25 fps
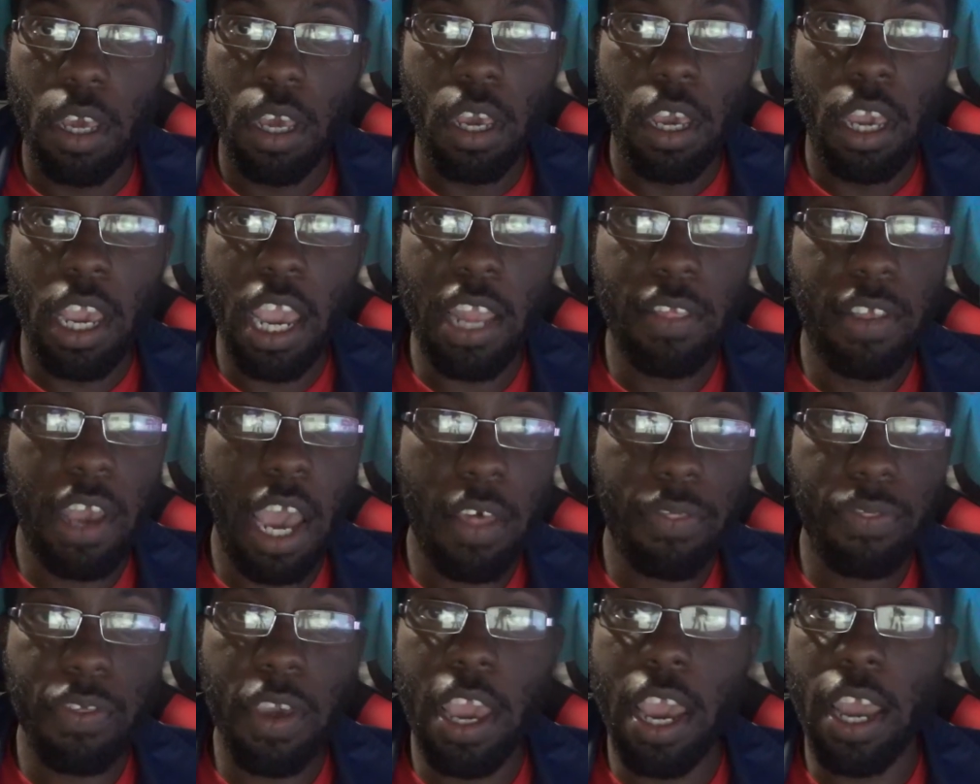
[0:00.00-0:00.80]
And
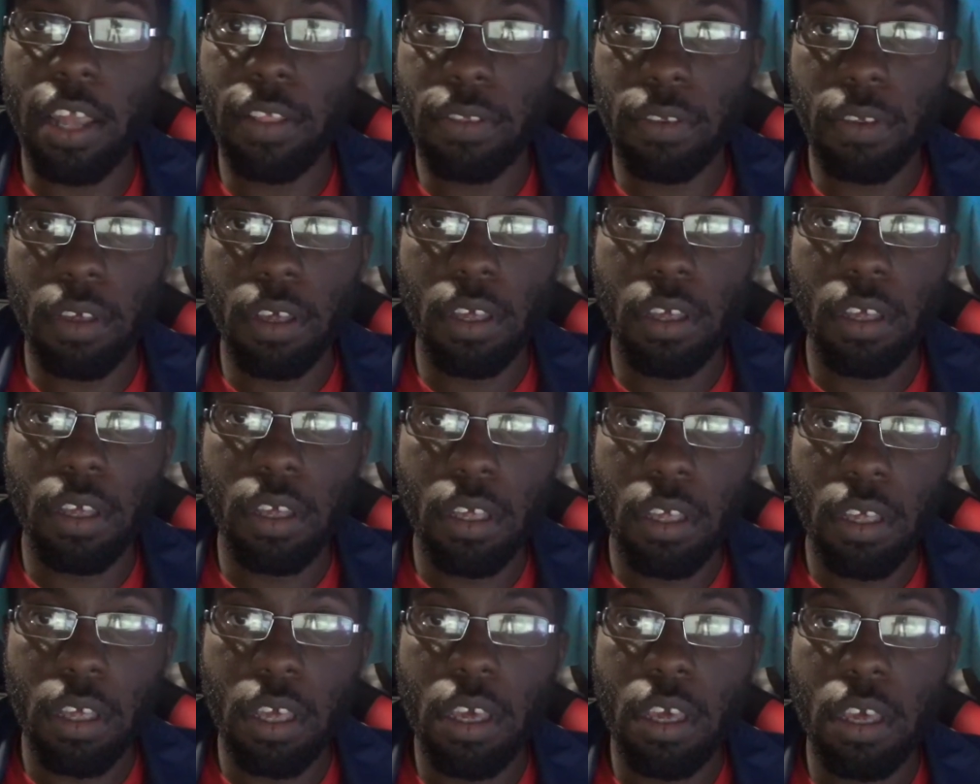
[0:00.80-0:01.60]
that's it.
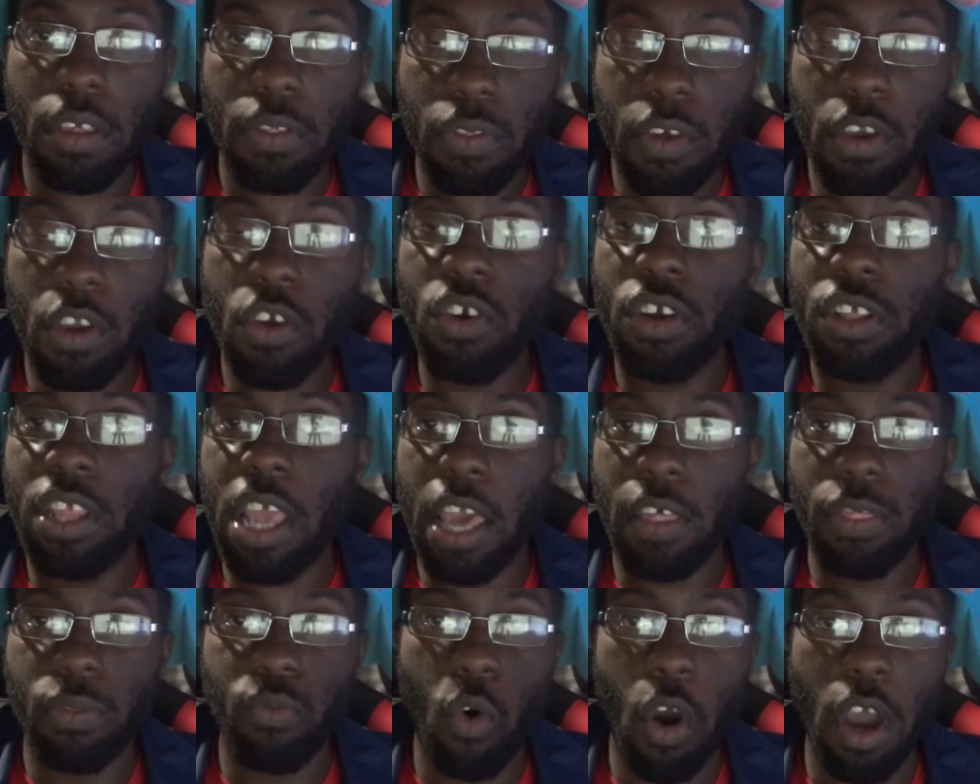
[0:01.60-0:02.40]
See you in the
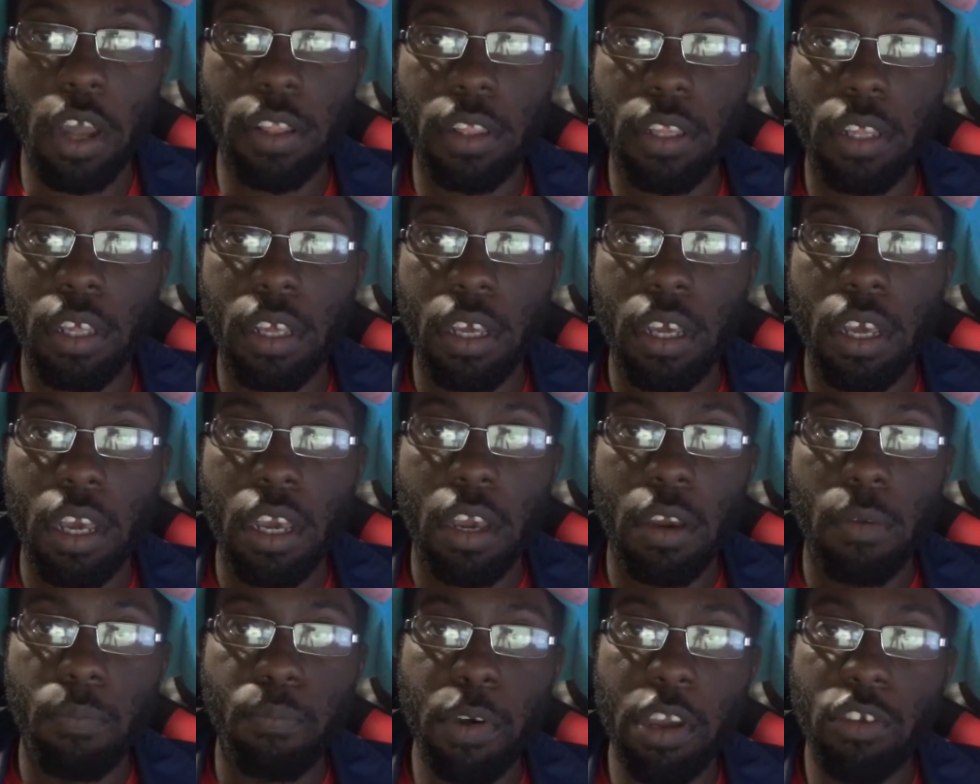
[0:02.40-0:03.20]
next one.
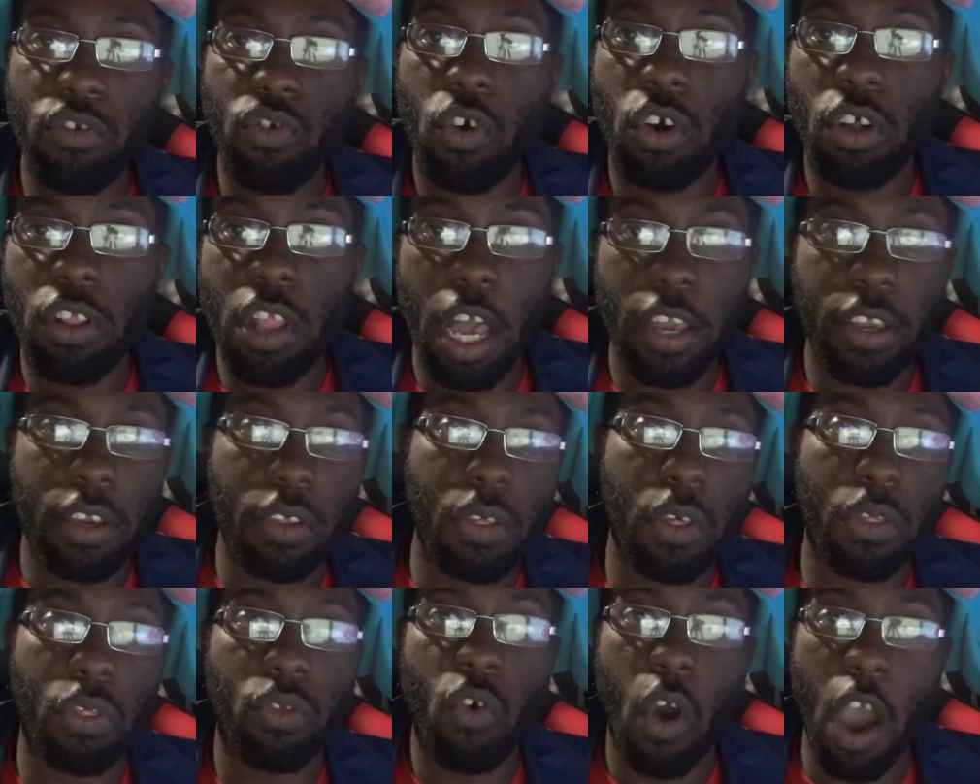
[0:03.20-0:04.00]
Be sure to like and
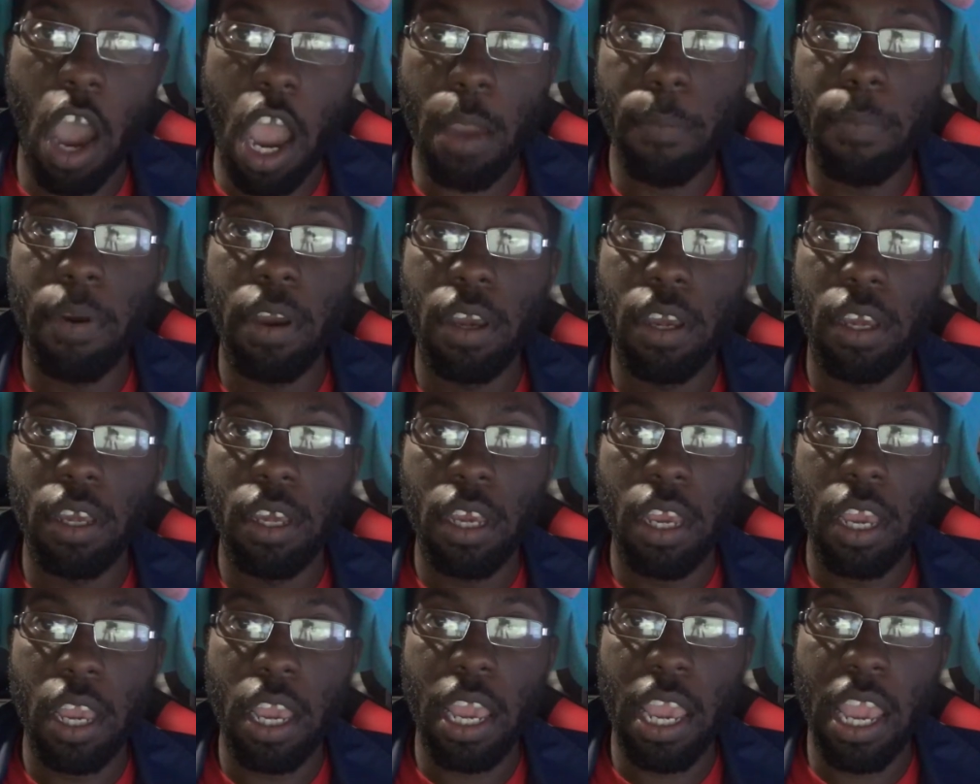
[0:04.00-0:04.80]
subscribe.
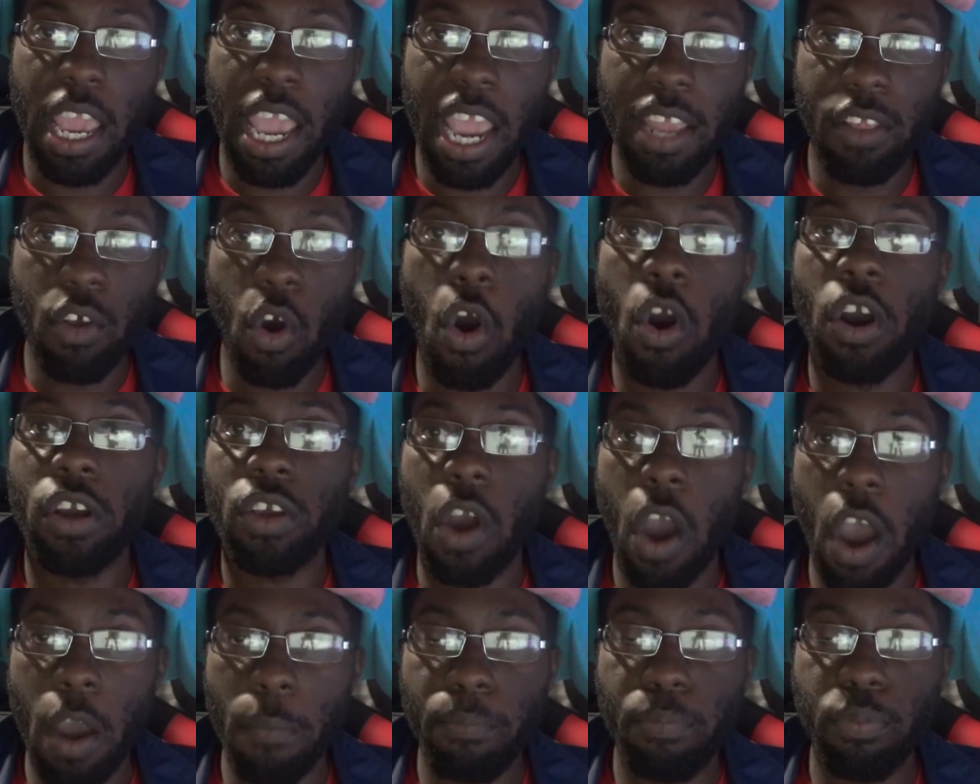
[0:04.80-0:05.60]
And
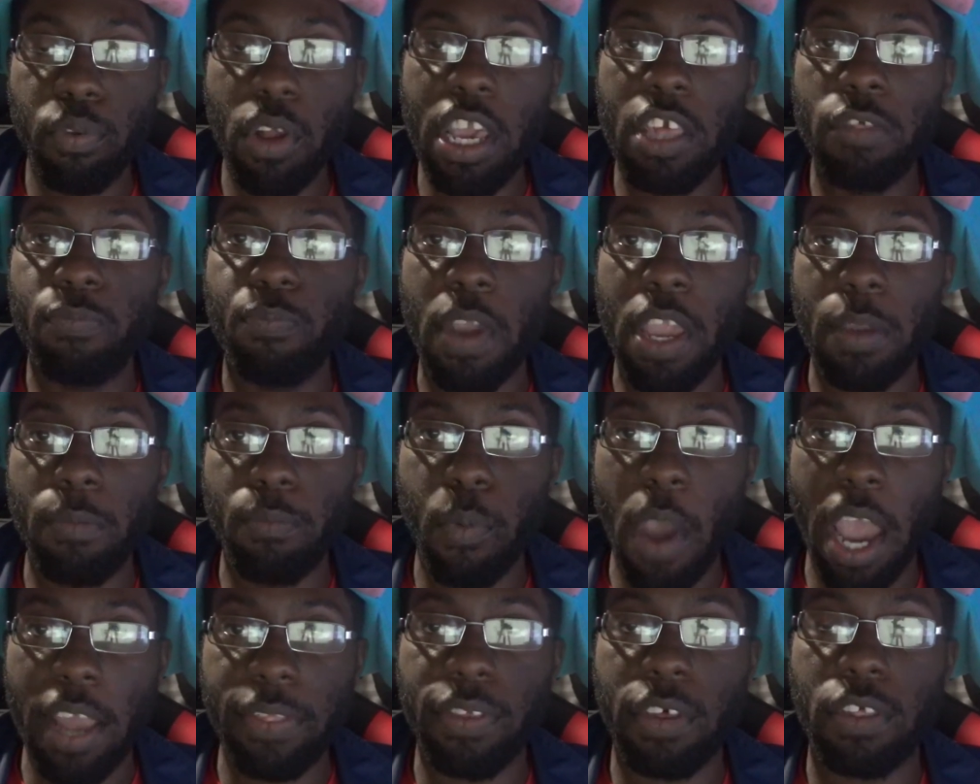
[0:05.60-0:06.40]
Otakon, please bring
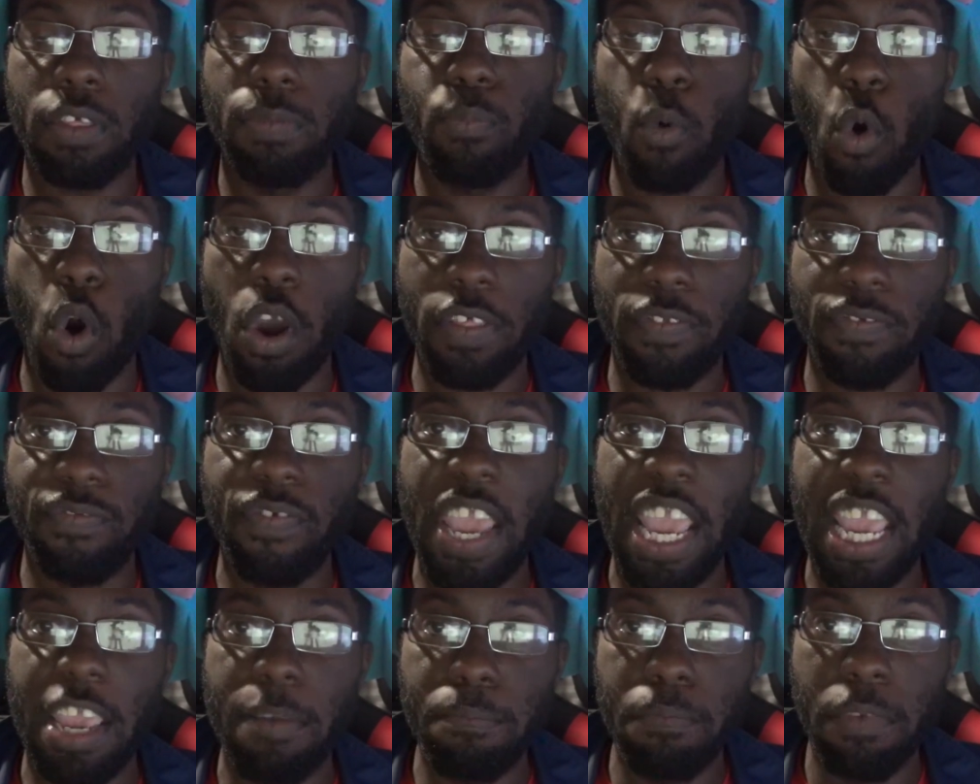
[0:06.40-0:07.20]
back the sports
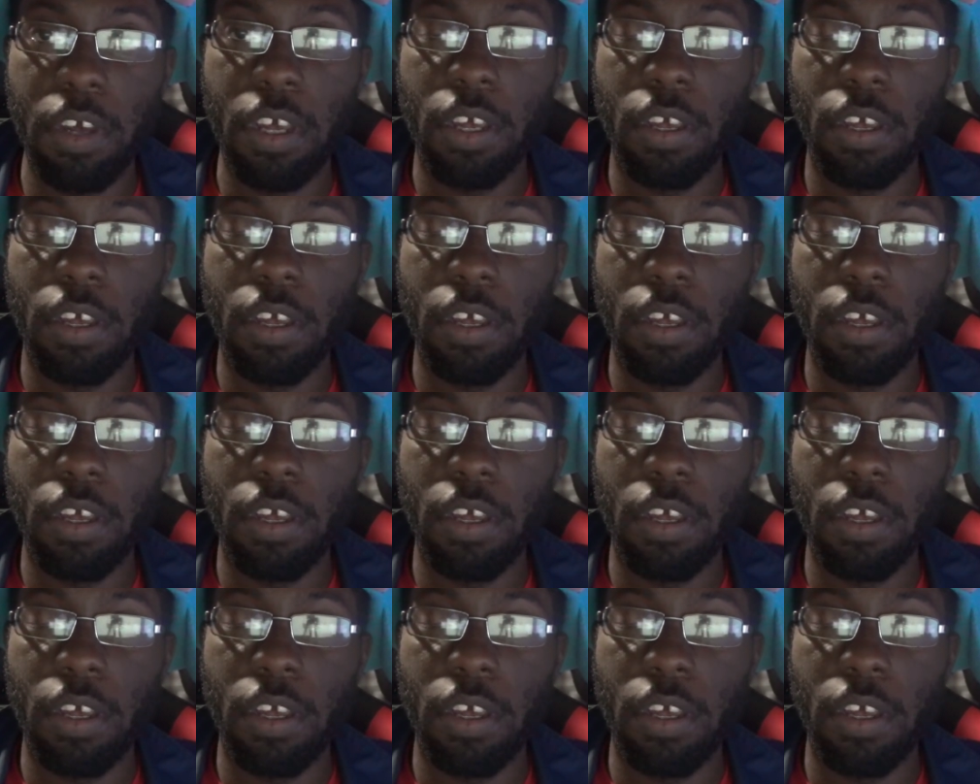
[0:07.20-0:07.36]
theme.